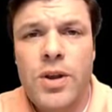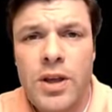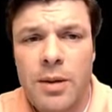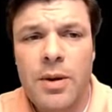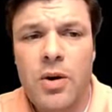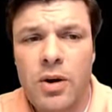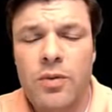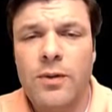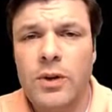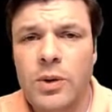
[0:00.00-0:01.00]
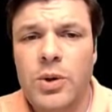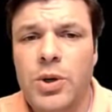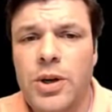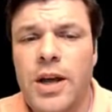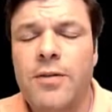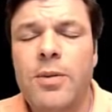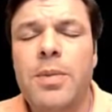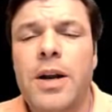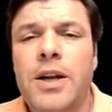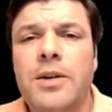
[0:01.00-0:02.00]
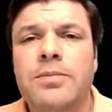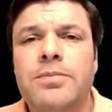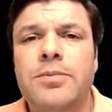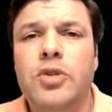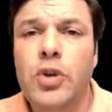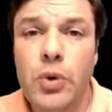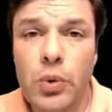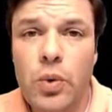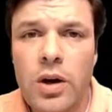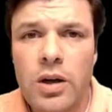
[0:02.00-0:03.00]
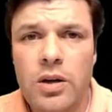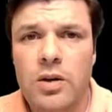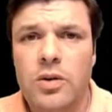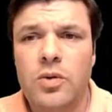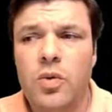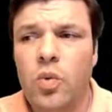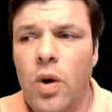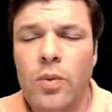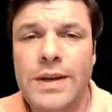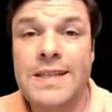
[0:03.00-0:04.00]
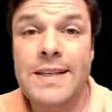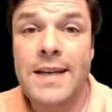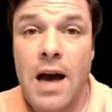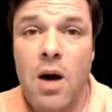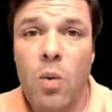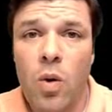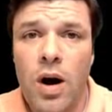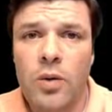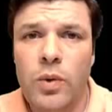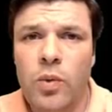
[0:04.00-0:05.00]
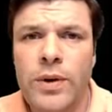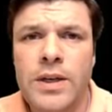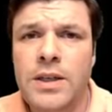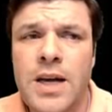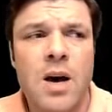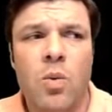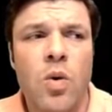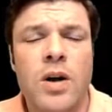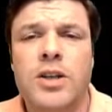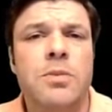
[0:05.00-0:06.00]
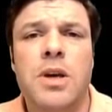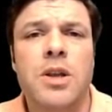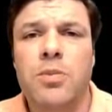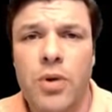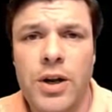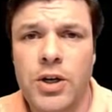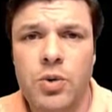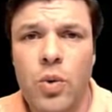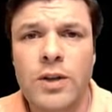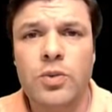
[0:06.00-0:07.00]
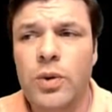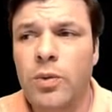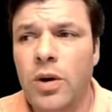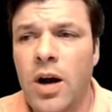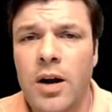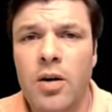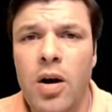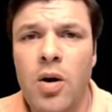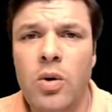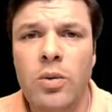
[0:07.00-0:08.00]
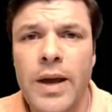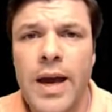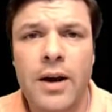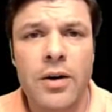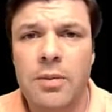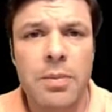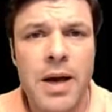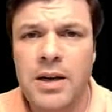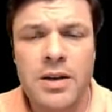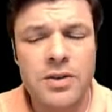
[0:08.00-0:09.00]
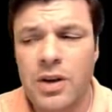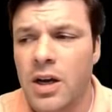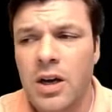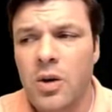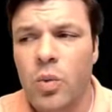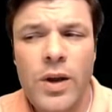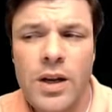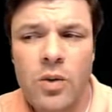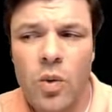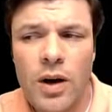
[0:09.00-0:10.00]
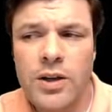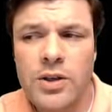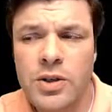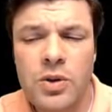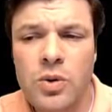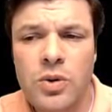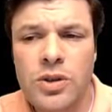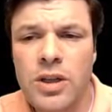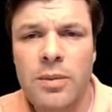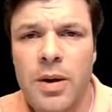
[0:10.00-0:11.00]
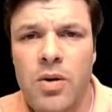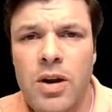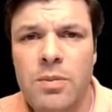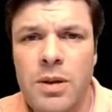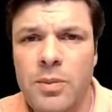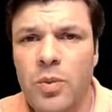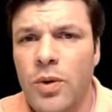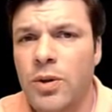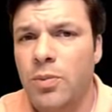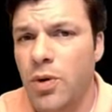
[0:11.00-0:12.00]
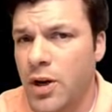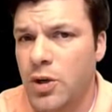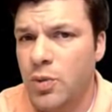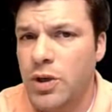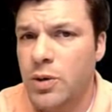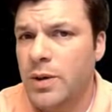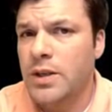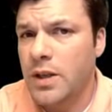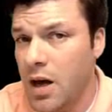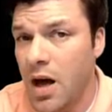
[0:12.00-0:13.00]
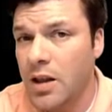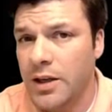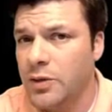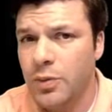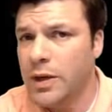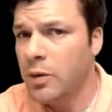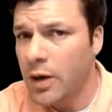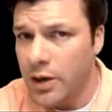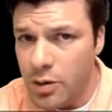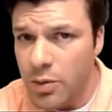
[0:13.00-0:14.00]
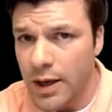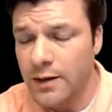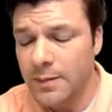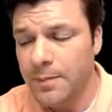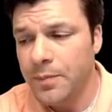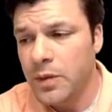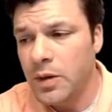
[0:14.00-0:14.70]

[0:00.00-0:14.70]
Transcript: During the American Revolution, everybody knew what we did not want. We did not want to be the British. Once we were on our own and we had our independence, we didn't want to do to the American people what the British were doing to the colonists. We didn't want to do that.